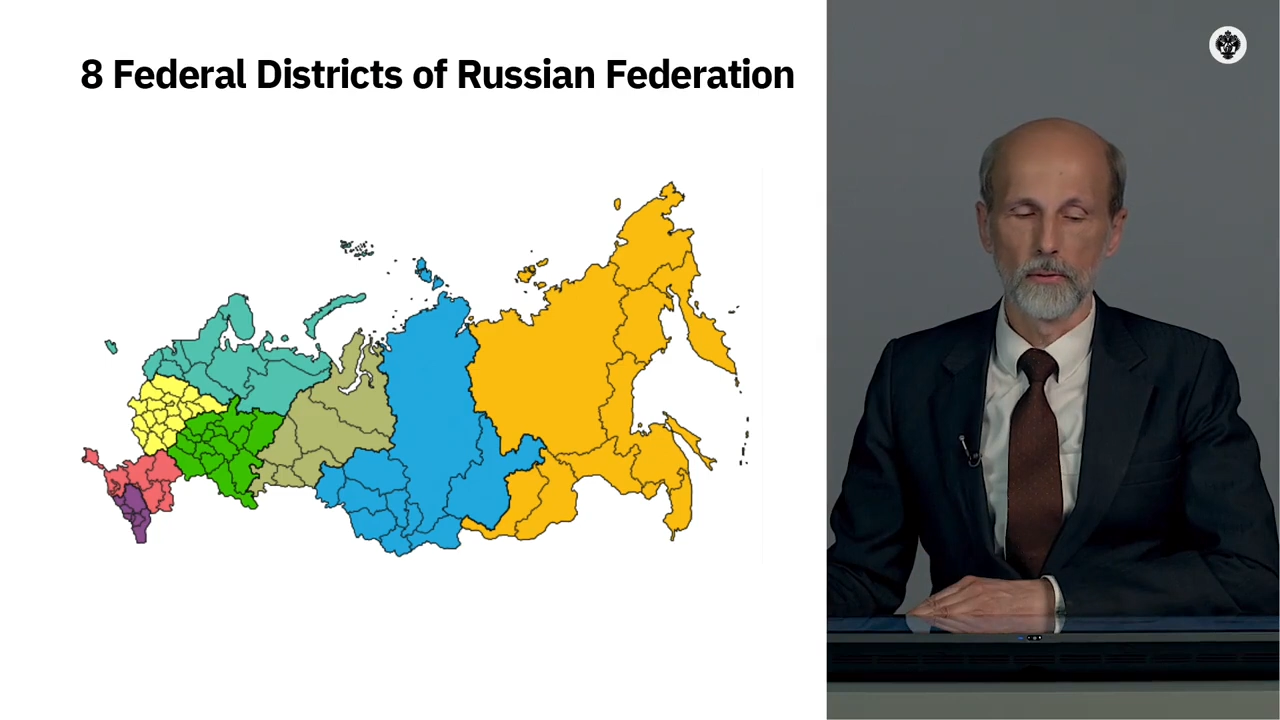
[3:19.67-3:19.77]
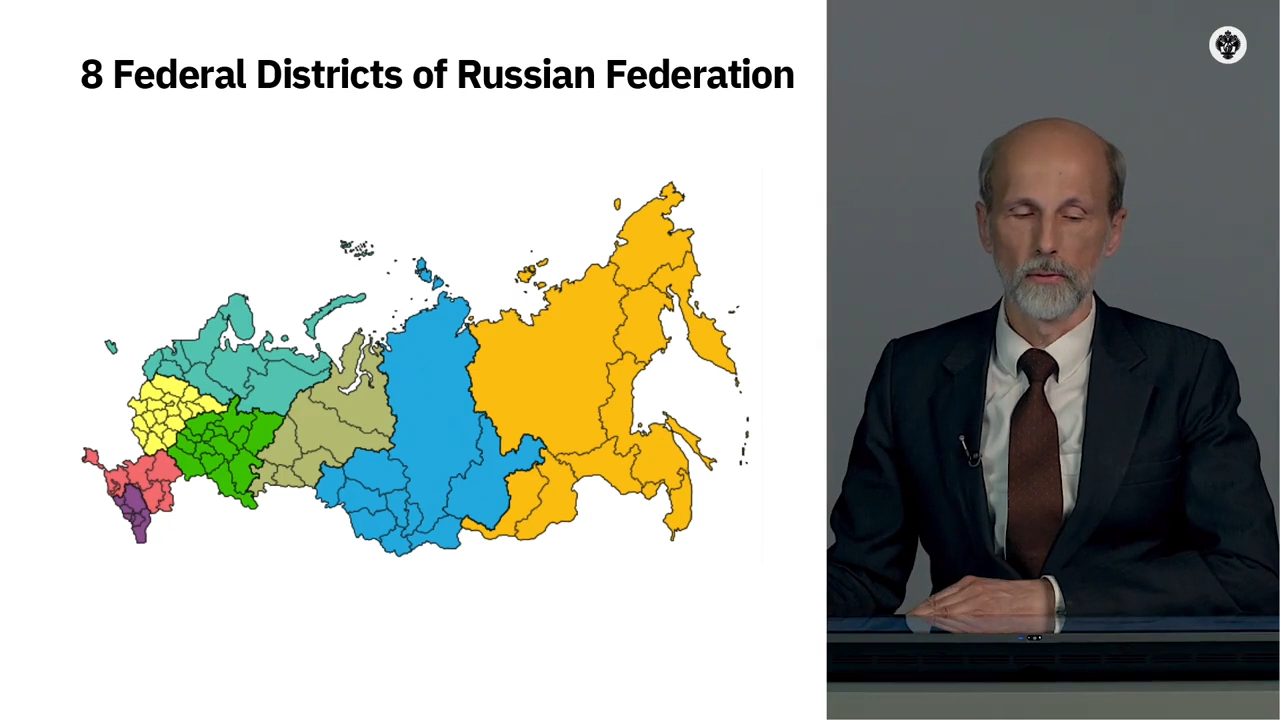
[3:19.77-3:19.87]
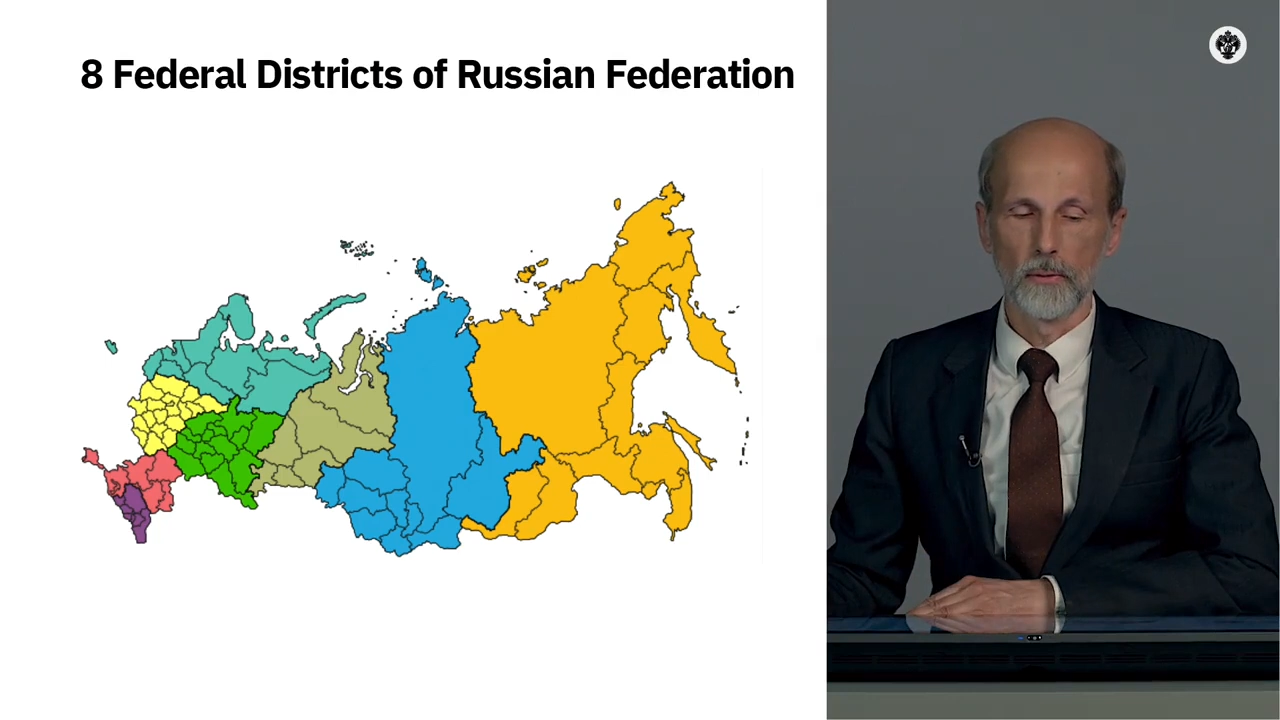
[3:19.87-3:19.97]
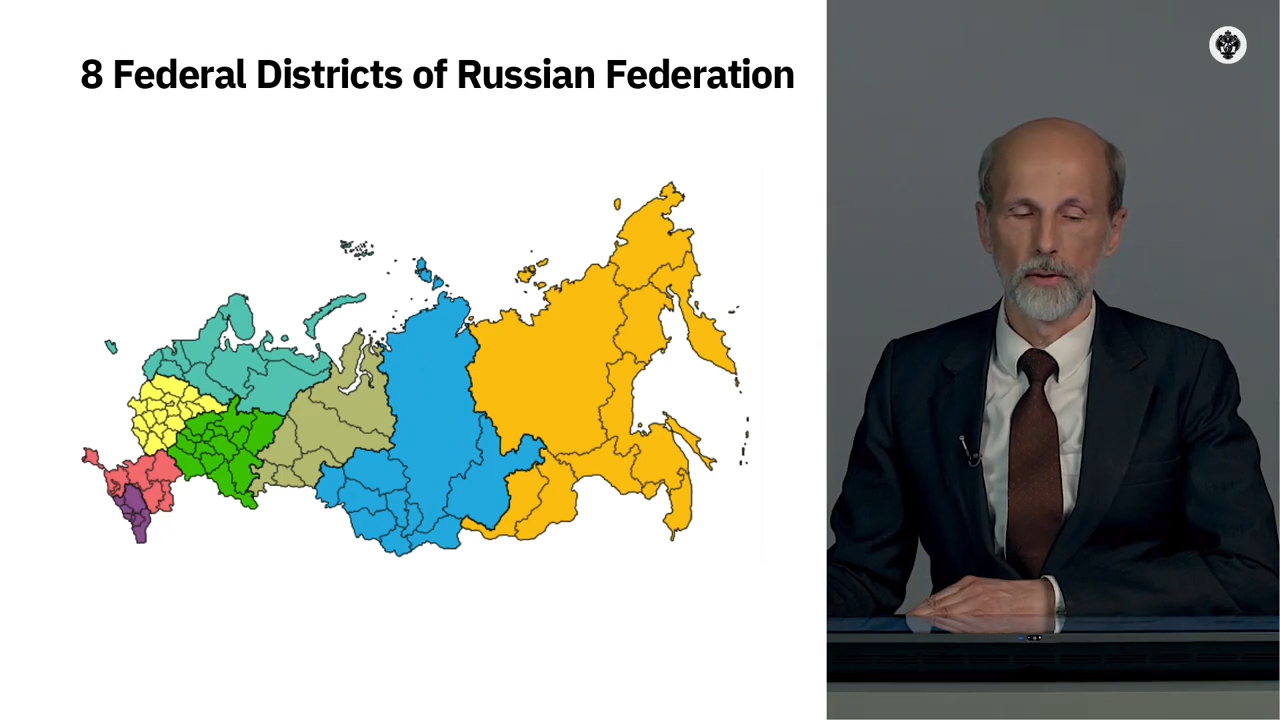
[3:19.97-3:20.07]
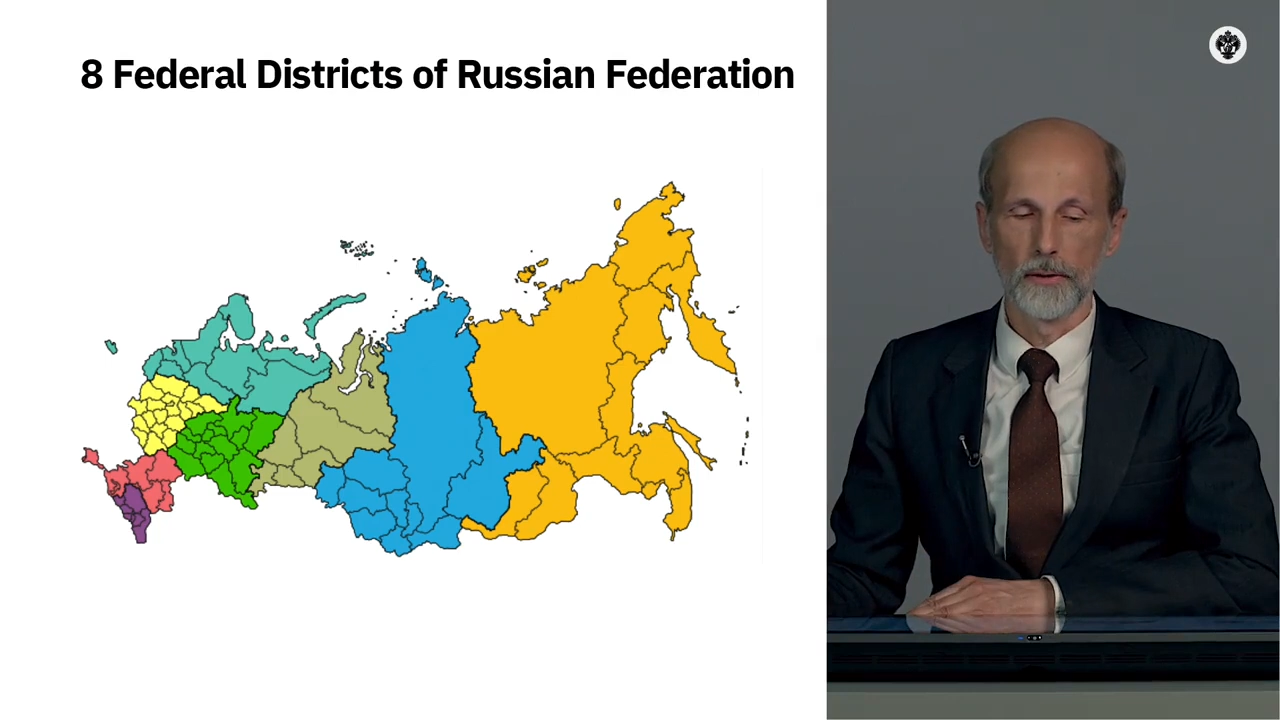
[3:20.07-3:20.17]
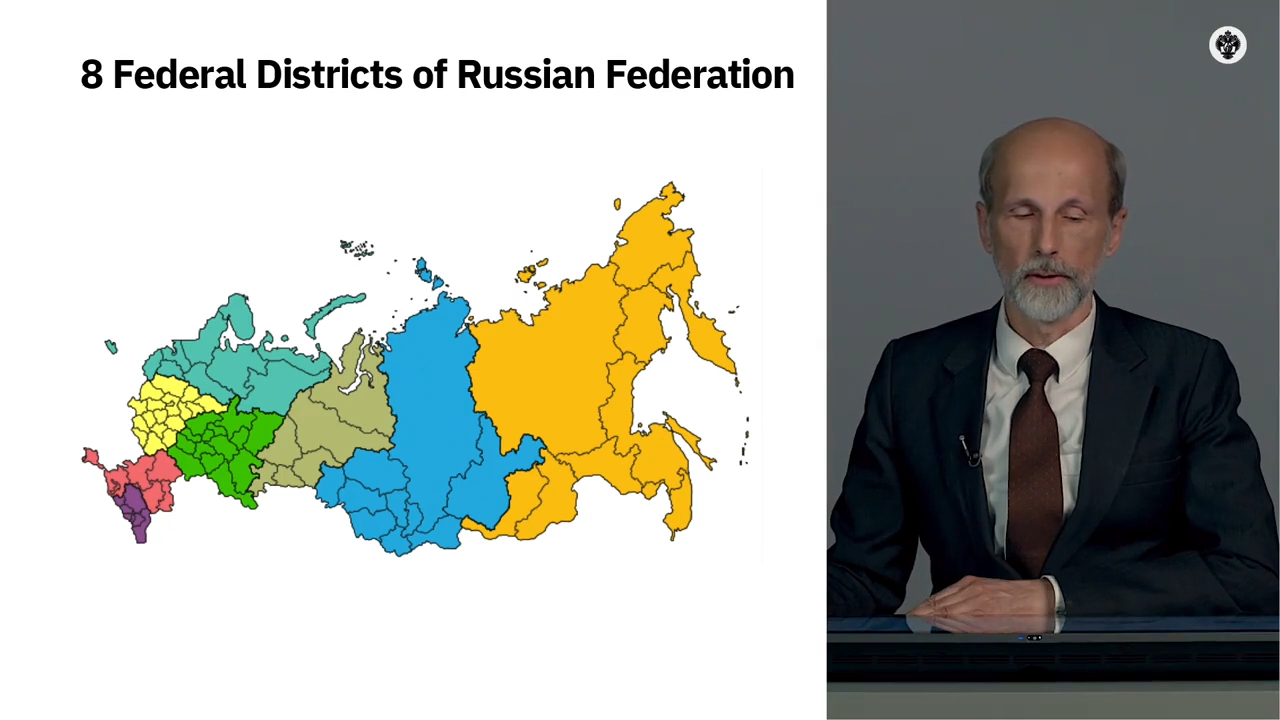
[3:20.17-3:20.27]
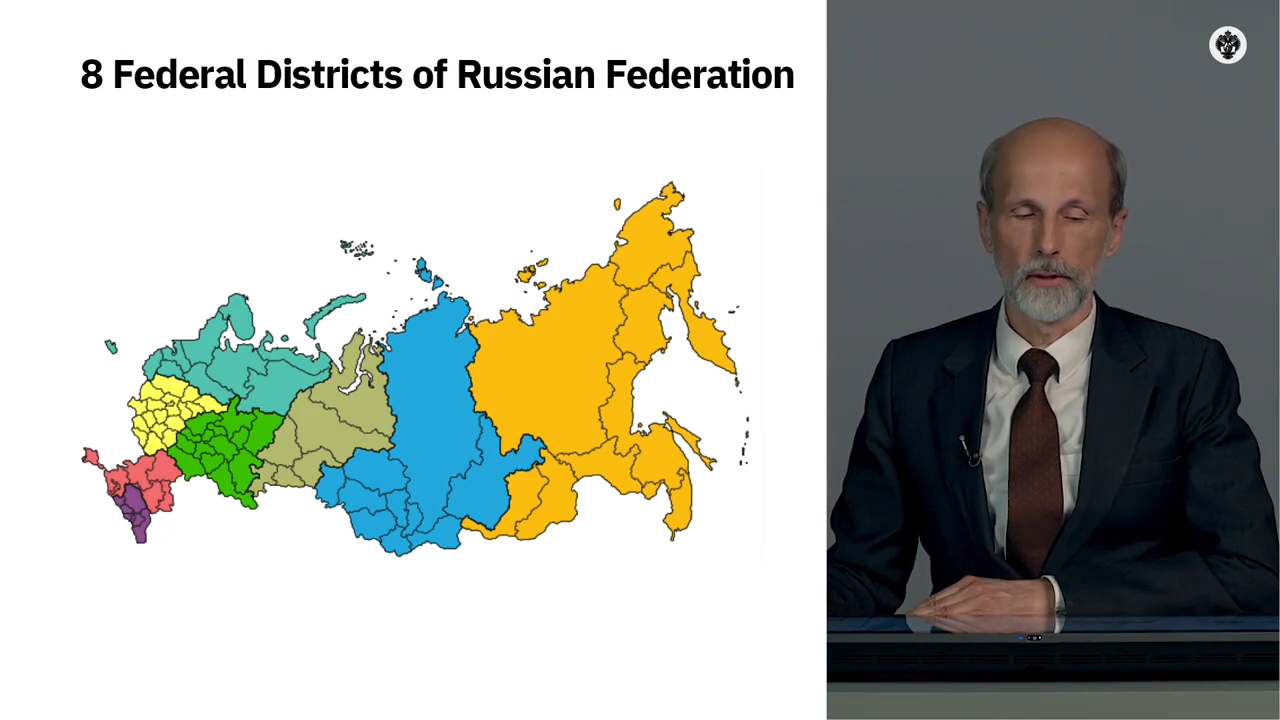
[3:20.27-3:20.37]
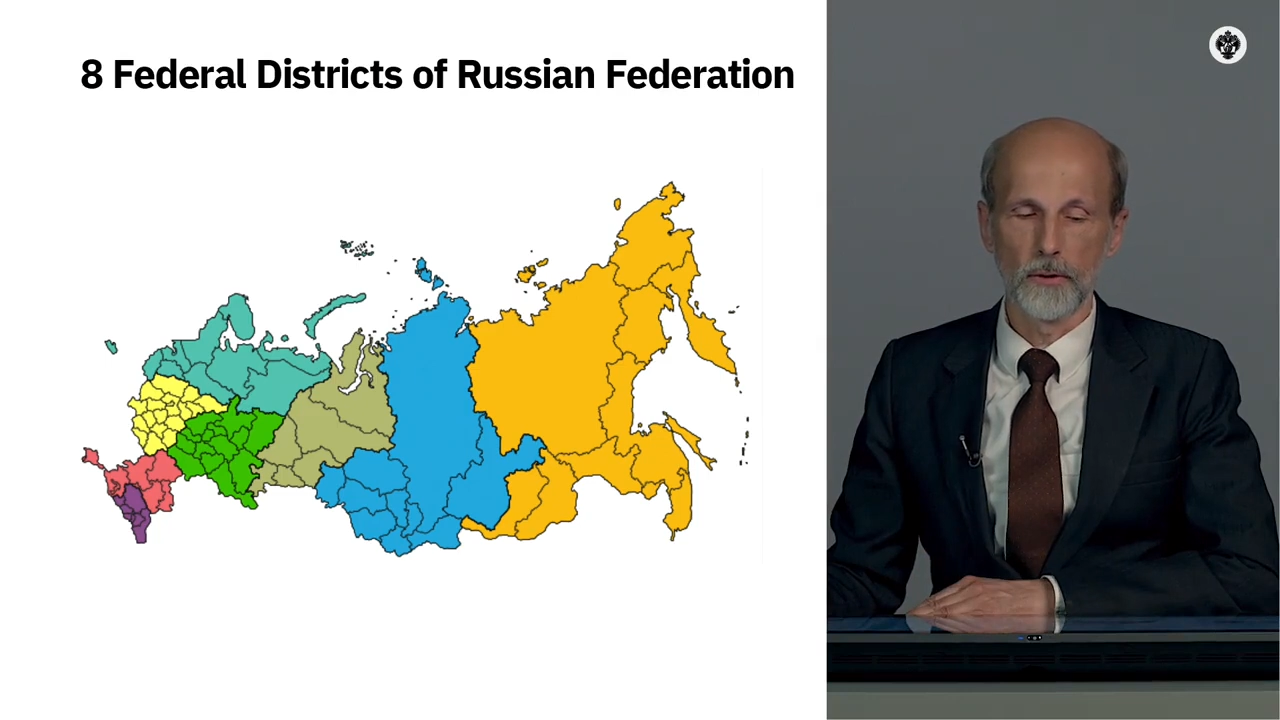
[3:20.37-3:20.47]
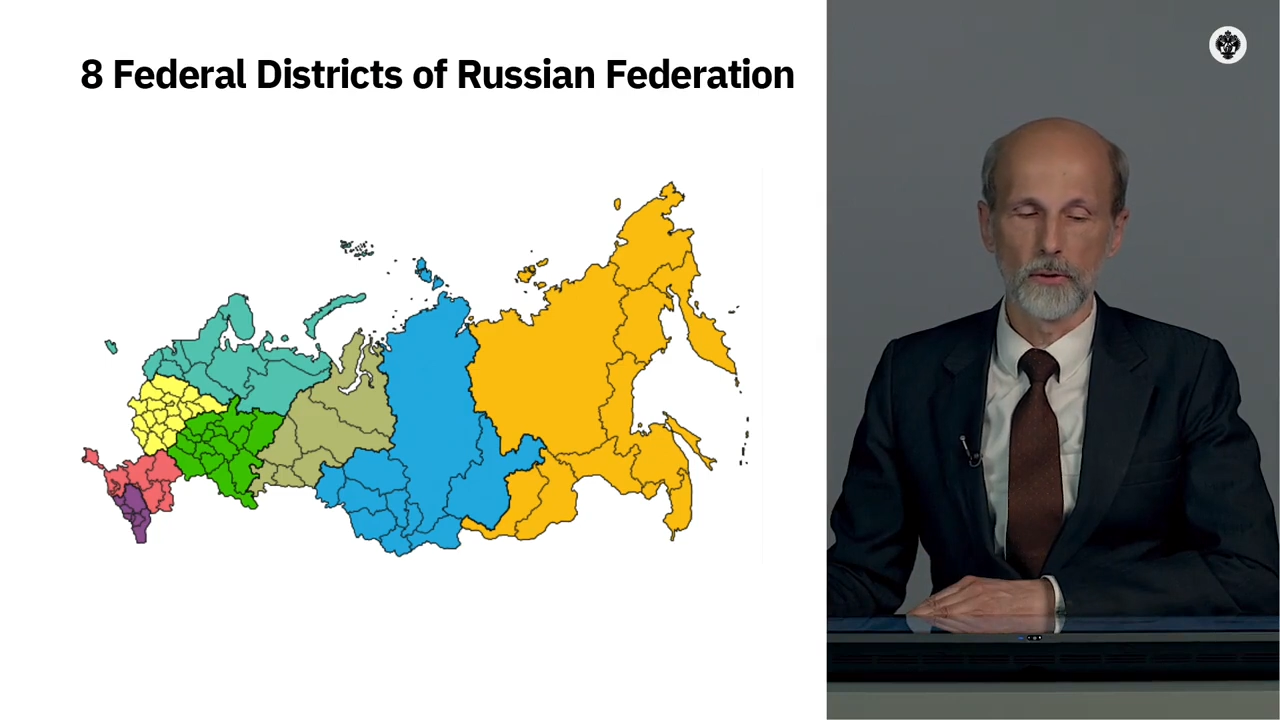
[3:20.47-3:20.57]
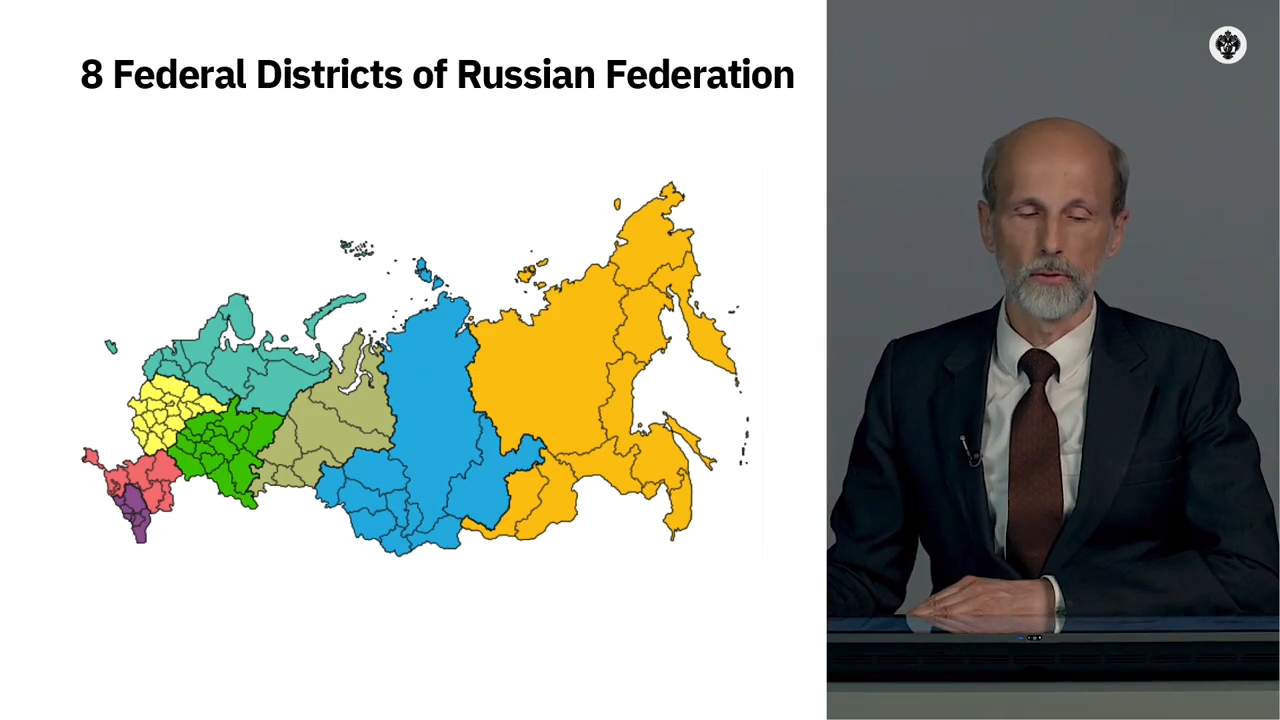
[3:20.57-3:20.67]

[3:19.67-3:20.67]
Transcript: to arrange